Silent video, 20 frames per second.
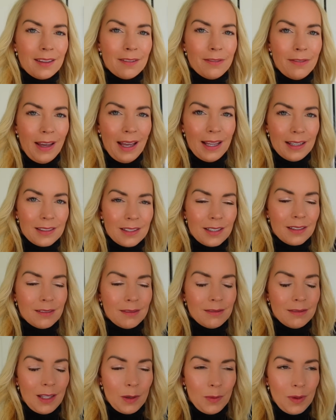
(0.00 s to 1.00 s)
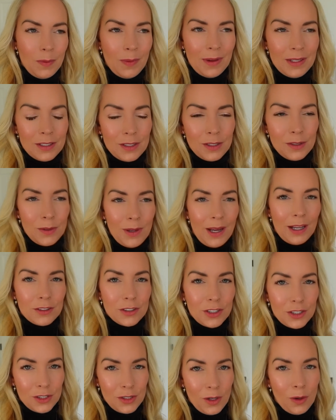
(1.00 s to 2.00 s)
The vet that we went to
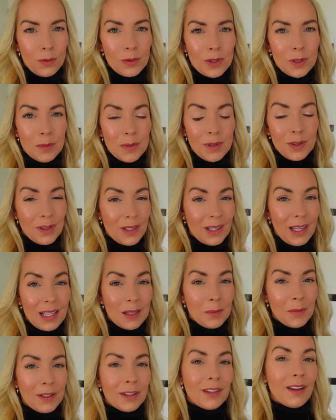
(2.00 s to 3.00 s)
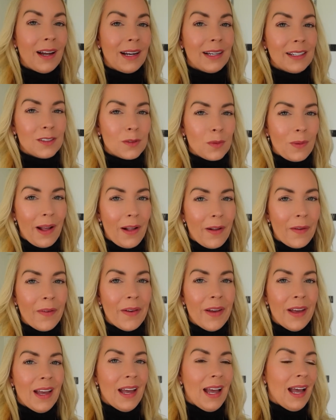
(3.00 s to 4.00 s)
actually sold them, but you can get them online as well.
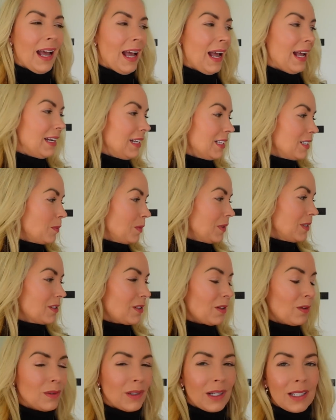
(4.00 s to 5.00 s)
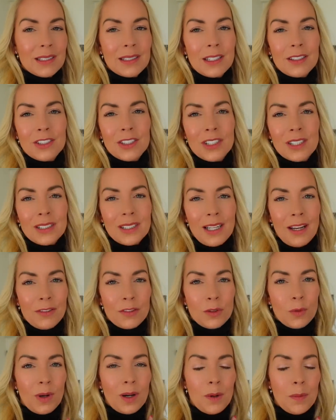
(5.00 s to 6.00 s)
And it's been so nice that she doesn't have
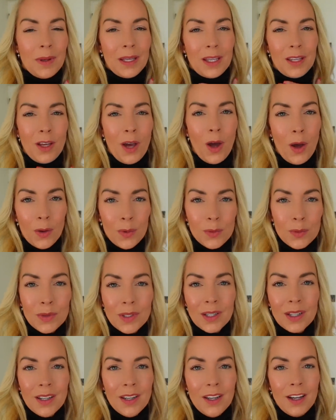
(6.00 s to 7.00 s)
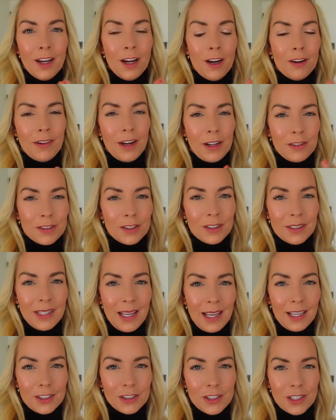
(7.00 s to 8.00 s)
to wear a big cone around her
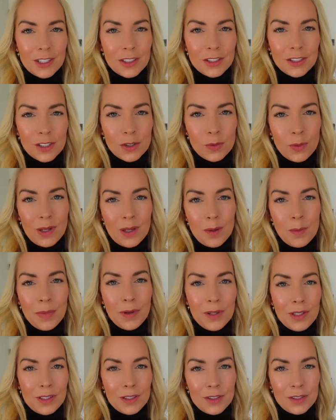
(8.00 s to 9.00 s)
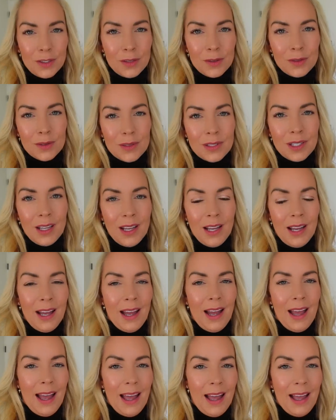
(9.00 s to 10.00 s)
neck. She can just wear the bodysuit
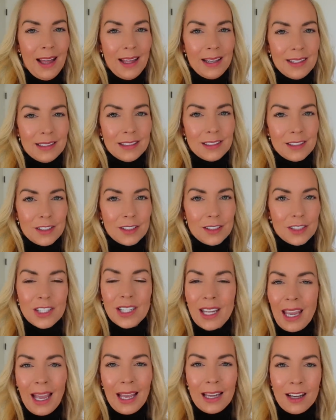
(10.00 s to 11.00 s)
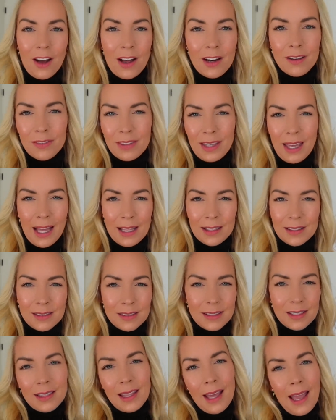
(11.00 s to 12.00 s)
and she can't kind of get
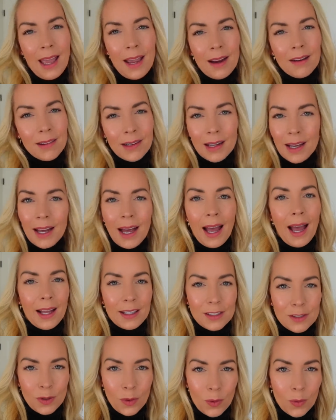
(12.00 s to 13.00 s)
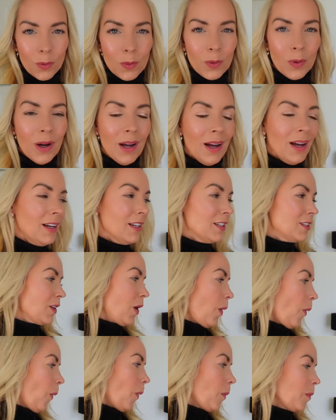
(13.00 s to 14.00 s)
to the area at all.
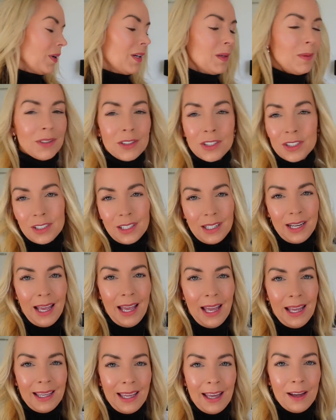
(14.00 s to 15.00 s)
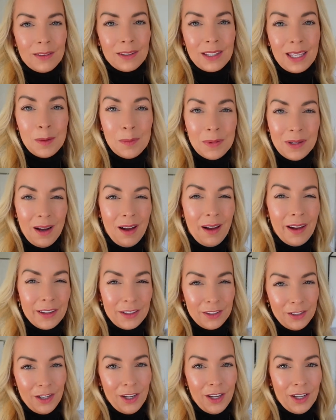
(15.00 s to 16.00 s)
So I'm pretty much just gonna hang out and keep an eye
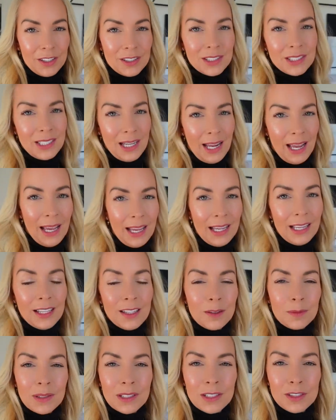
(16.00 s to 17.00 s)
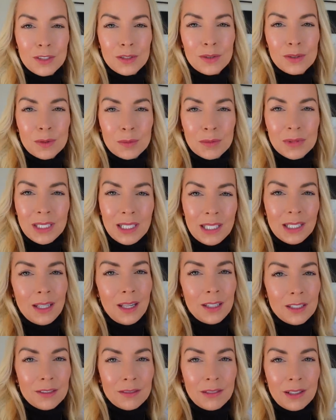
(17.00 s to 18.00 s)
on her today. I'm gonna do some
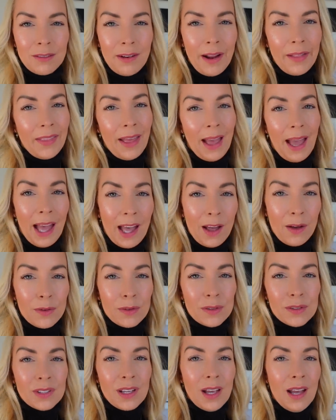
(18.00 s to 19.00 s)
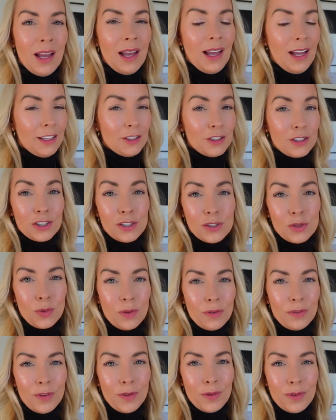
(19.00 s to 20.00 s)
decluttering around the house and just
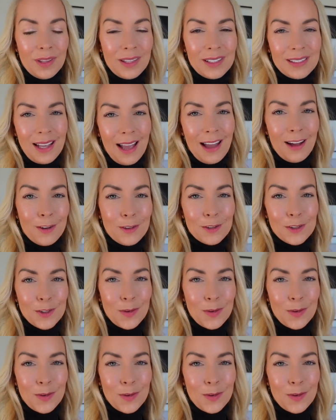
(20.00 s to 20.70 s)
sort a few things out.